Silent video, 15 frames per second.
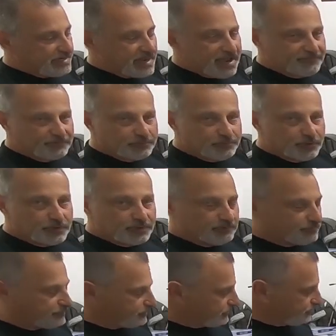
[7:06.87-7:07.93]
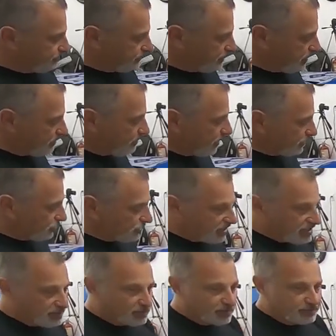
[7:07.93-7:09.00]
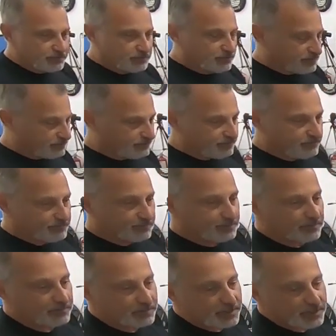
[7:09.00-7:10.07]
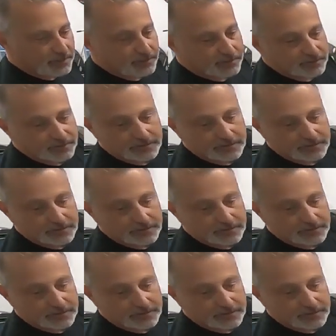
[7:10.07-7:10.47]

need to have to put a bunch of heat onto it. All right,